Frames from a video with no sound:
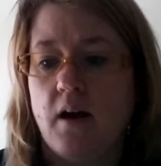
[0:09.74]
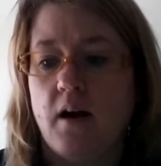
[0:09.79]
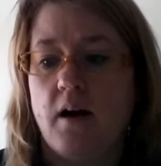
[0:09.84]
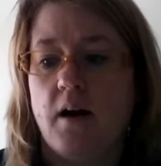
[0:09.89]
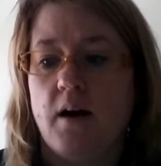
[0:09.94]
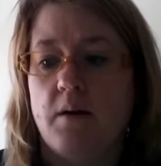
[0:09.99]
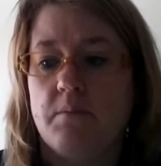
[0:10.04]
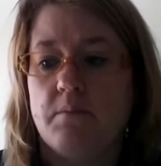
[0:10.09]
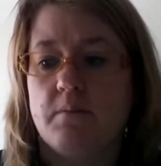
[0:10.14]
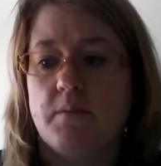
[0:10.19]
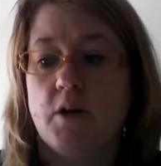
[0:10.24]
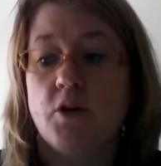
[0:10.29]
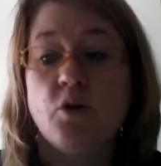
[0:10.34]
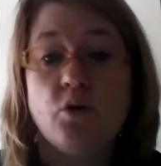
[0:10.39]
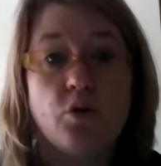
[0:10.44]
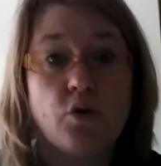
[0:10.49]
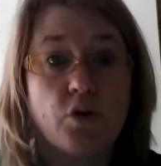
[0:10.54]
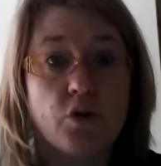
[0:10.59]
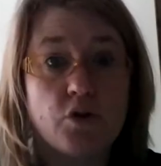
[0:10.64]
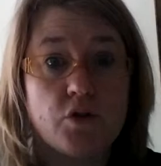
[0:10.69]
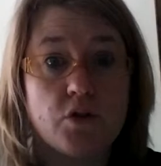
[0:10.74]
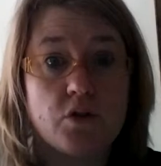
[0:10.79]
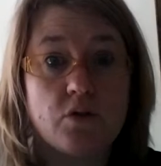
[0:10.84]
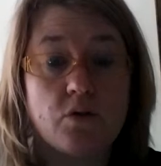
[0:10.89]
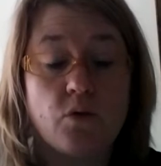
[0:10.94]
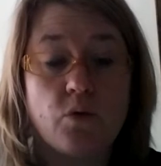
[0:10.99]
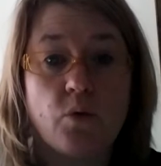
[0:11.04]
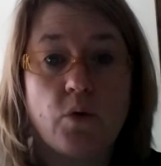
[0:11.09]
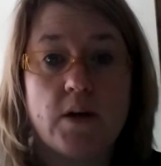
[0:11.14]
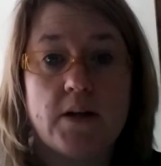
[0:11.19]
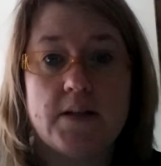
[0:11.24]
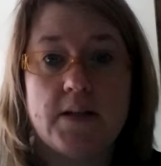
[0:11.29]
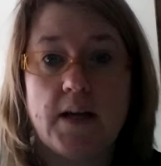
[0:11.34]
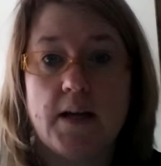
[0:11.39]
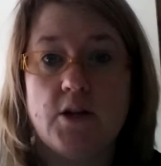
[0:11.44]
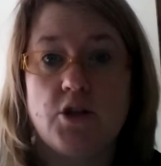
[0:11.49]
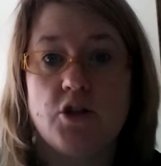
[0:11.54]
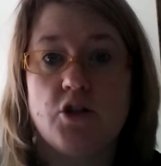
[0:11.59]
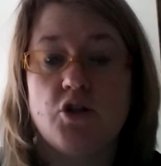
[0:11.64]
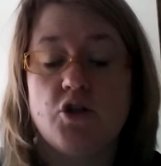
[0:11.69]
A new nurse on
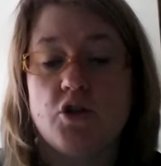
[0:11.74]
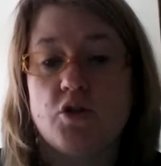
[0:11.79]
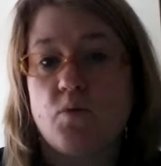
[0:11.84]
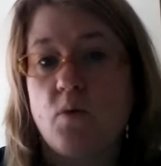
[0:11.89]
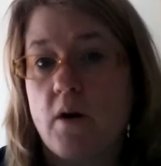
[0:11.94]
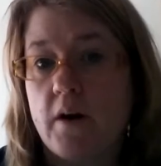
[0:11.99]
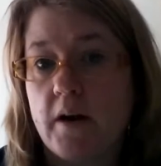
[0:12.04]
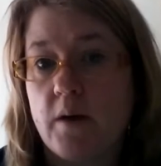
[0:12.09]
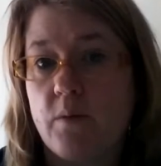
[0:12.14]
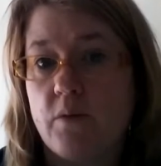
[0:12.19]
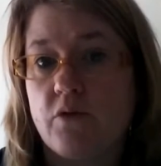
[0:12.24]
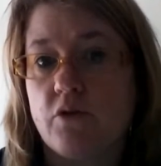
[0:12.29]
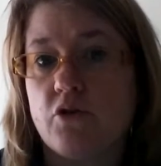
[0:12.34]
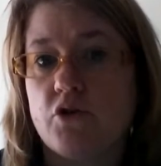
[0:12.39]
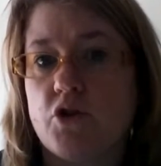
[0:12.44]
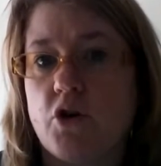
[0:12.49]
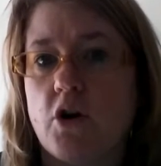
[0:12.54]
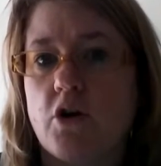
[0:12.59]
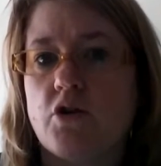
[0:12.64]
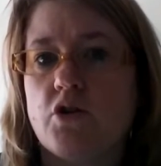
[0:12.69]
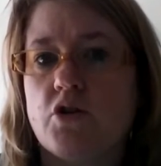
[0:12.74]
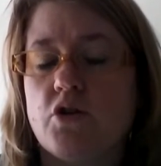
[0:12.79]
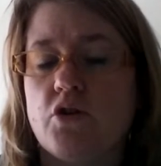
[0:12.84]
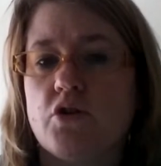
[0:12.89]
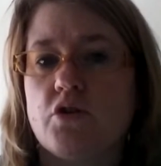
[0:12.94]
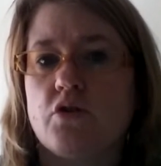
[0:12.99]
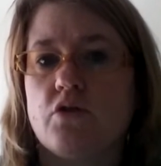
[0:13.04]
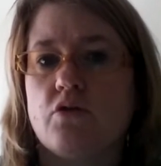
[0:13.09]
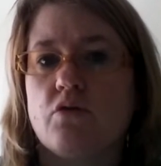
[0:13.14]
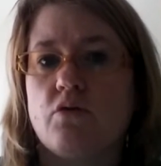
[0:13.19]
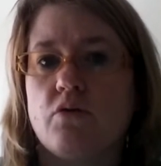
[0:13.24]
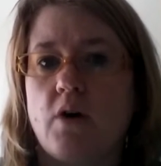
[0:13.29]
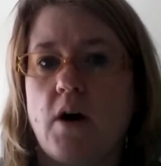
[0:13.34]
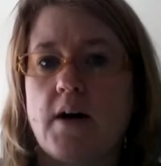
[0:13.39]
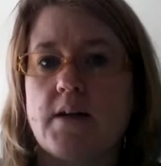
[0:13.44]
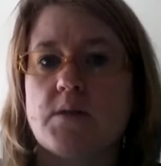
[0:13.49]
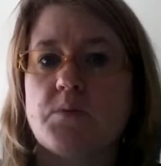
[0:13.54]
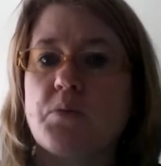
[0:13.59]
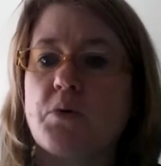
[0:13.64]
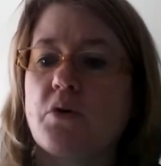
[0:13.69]
orientation, she's walking with her charge nurse through the
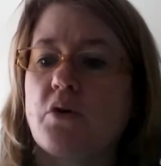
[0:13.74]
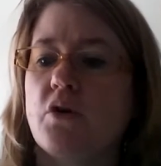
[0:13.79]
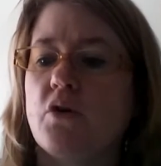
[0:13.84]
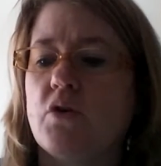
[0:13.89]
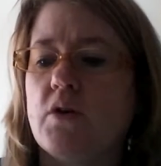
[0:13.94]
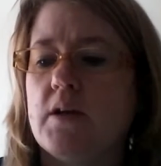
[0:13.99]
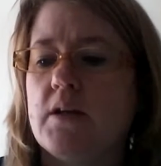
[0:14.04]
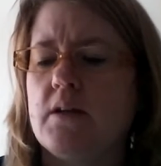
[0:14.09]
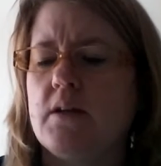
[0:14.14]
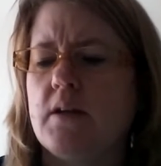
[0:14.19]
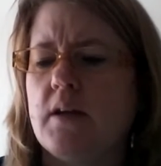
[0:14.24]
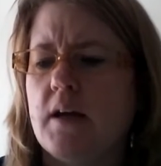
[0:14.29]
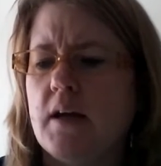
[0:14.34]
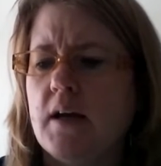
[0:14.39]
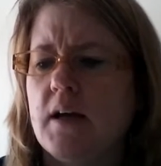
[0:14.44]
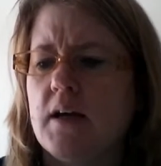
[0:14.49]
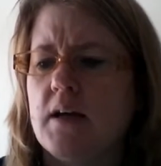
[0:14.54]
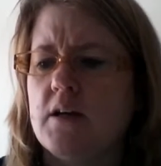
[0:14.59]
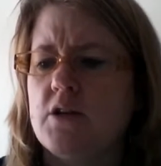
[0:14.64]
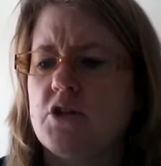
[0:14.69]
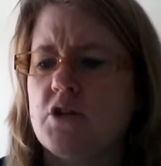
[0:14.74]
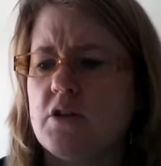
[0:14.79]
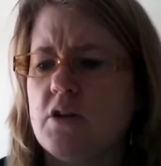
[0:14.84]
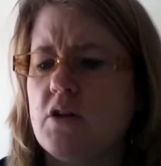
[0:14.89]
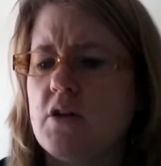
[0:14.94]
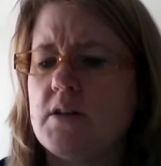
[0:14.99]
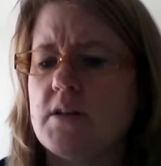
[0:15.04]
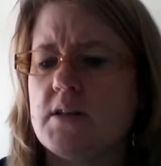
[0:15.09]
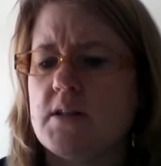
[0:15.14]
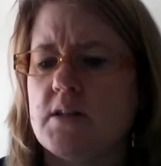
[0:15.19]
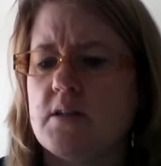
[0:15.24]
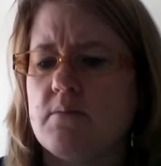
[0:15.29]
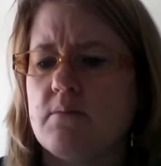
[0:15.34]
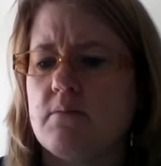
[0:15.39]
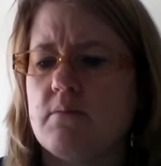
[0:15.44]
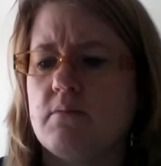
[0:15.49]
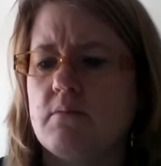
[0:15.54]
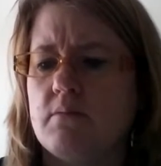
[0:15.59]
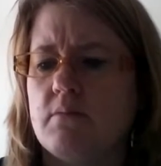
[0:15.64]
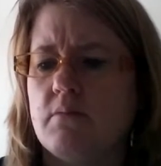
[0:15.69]
hospital unit, and she notices
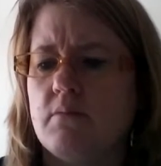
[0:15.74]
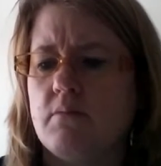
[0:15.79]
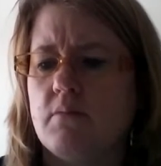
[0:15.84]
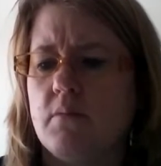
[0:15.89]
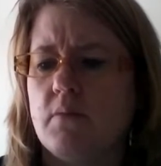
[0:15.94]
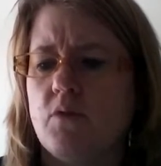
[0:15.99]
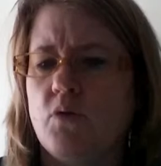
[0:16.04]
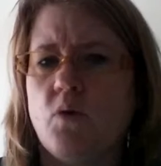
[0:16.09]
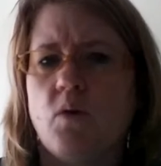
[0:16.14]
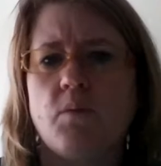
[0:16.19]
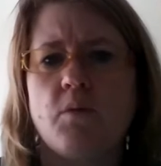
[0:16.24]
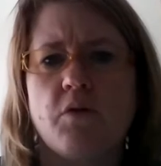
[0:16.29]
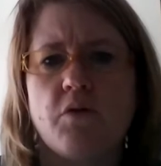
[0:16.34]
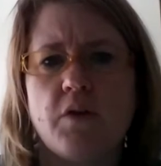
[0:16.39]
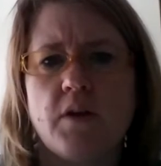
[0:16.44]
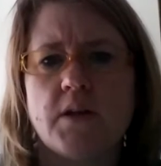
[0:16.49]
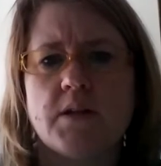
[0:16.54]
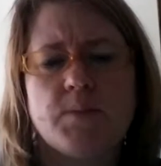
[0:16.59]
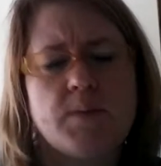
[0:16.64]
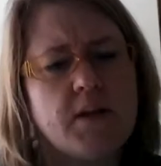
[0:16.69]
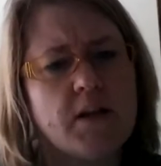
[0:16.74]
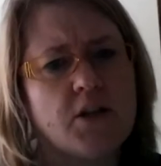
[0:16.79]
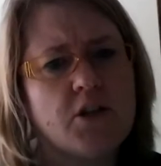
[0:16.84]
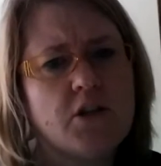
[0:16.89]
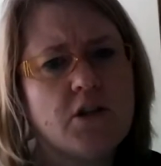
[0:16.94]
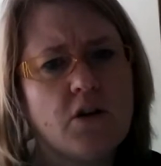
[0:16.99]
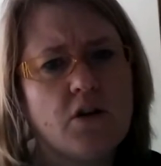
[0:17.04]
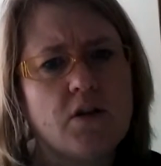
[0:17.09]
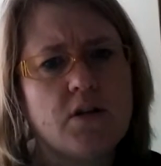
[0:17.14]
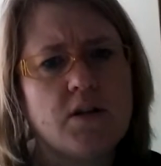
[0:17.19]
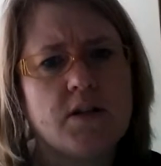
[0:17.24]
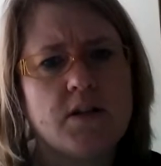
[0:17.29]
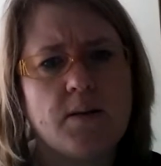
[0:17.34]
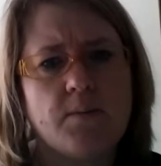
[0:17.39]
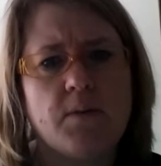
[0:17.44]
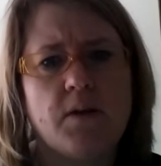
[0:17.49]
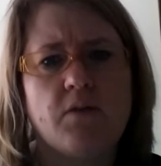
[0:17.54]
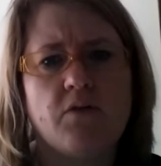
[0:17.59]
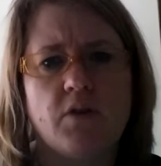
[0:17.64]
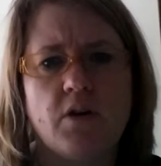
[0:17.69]
some normal things, but then she notices
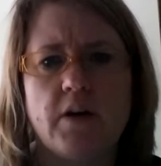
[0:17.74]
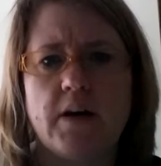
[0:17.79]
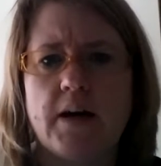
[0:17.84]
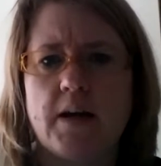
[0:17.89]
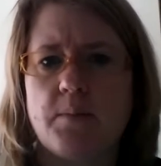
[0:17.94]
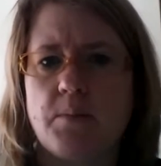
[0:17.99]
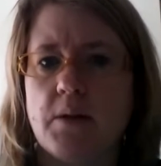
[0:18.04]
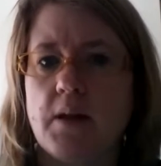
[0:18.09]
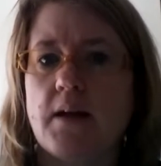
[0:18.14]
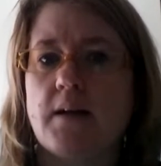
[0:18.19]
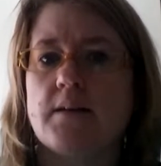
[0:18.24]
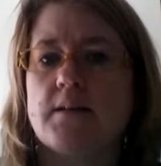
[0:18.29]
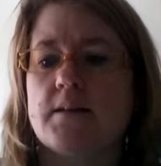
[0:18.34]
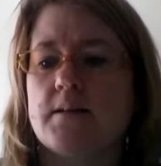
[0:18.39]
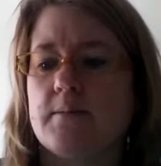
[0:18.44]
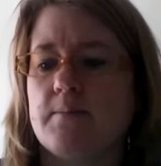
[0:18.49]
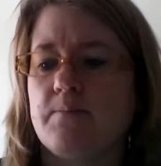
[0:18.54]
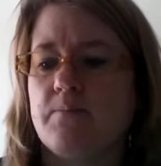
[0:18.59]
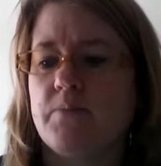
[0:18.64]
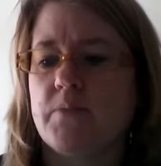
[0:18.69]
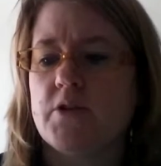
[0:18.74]
something very out of place.